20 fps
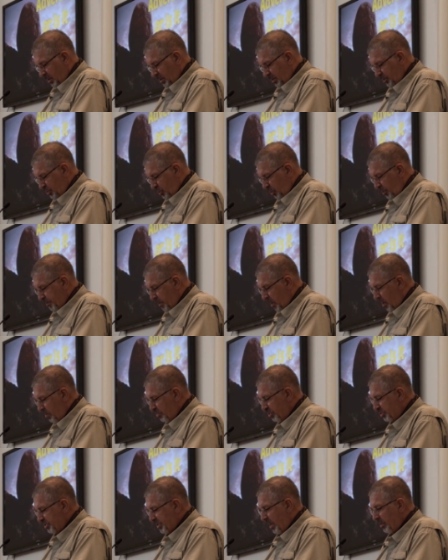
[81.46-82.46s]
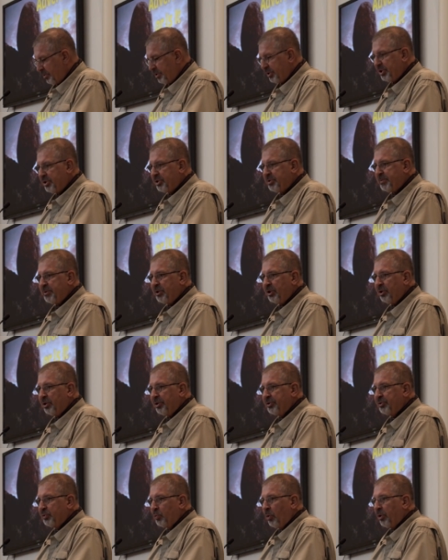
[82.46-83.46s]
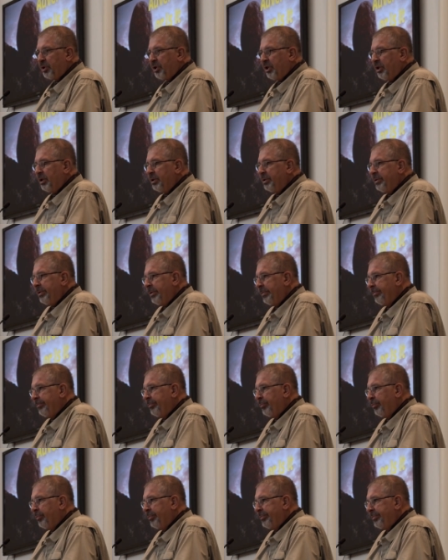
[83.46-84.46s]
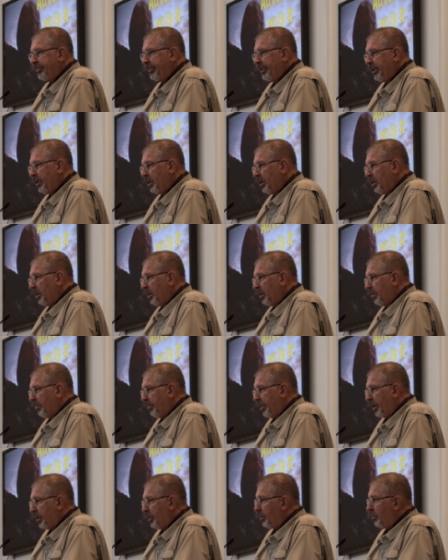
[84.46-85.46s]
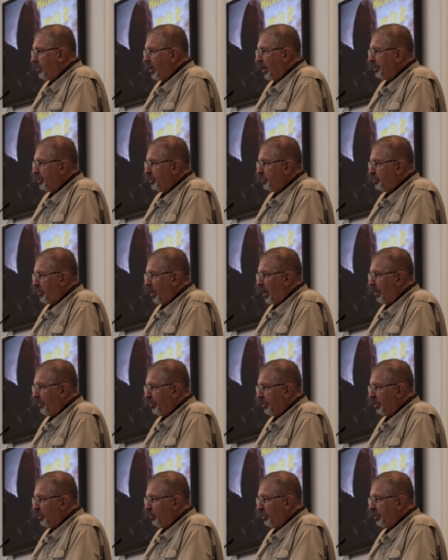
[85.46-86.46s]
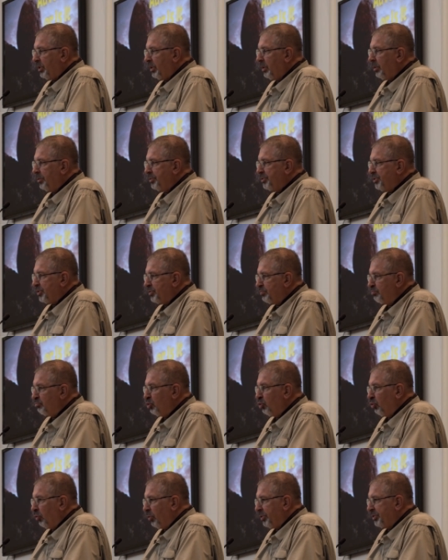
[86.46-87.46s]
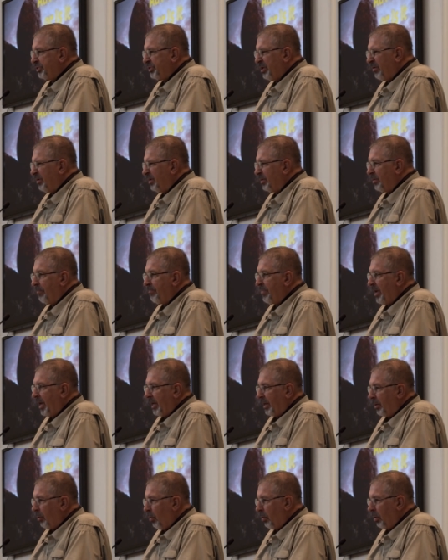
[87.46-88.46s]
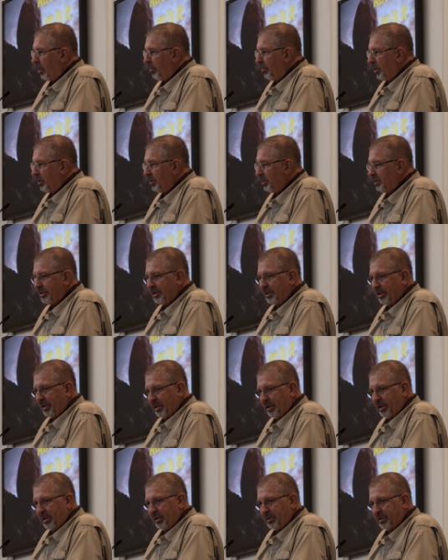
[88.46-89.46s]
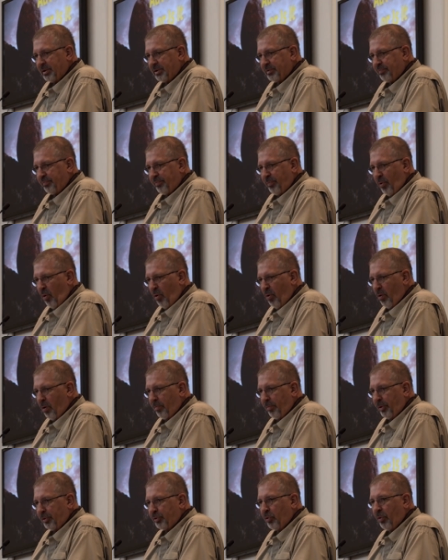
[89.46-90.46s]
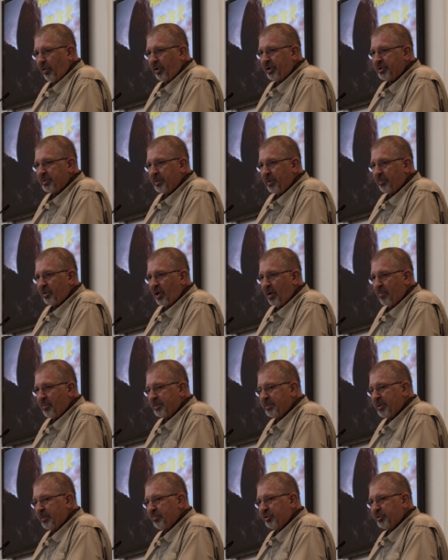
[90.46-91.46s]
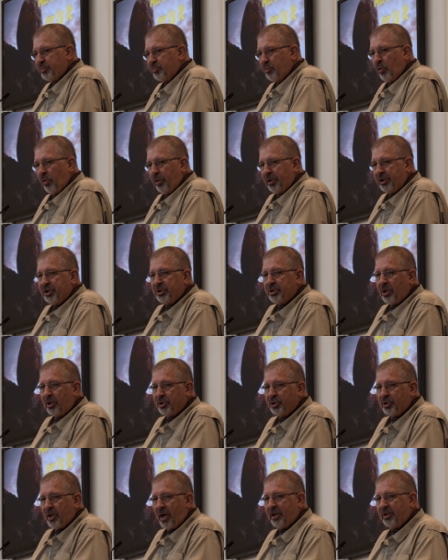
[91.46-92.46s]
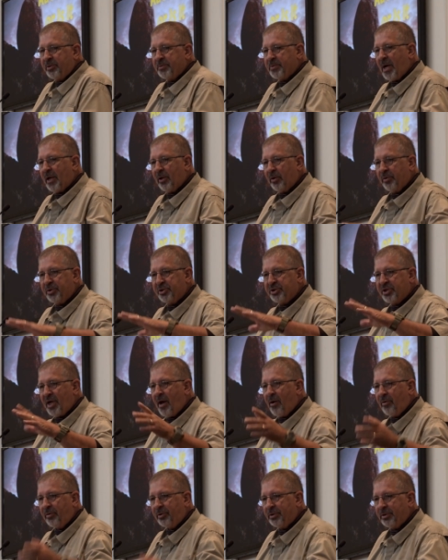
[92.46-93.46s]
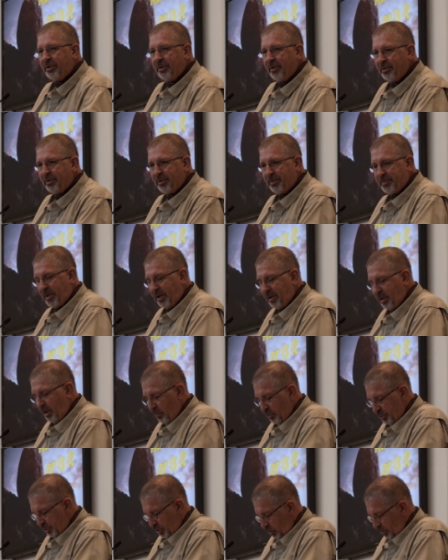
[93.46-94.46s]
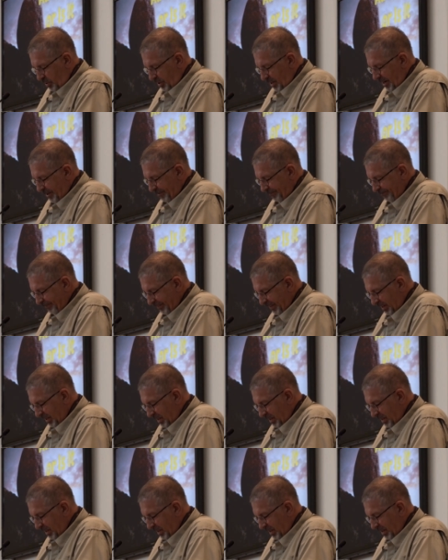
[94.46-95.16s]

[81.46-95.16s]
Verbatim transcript: Old farmer's out in his fields working, putting around his property when he hears his mule starting to bay horrible horrible noise from coming from his mule, and he starts trying to follow the sound to find out what's going on.